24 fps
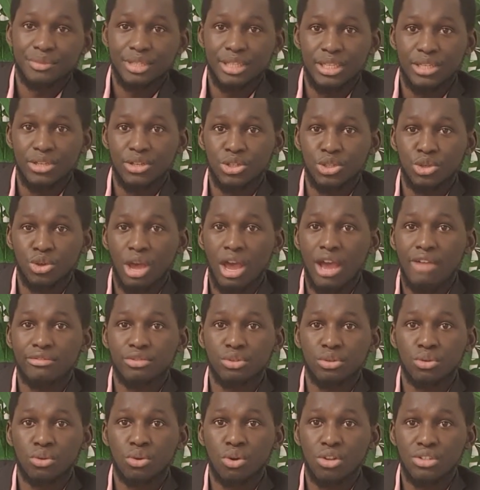you have
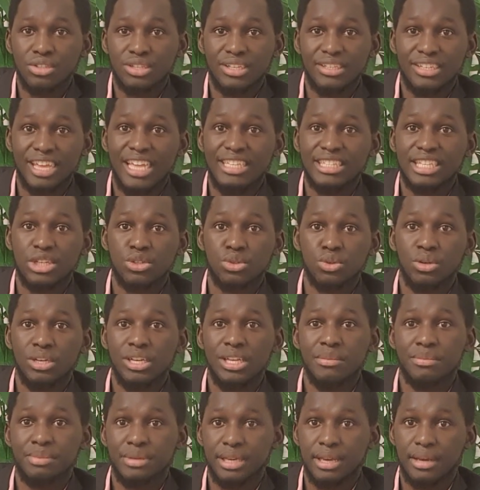to cross the desert to
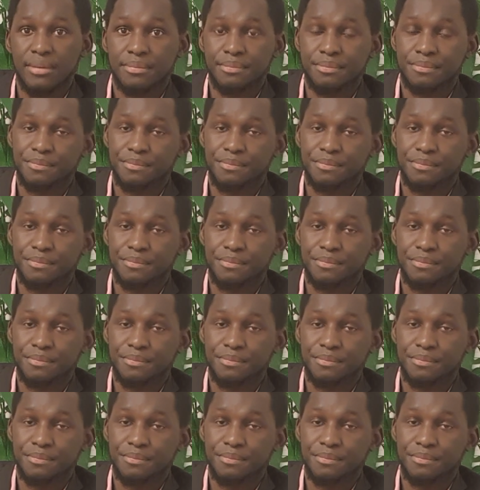Libya.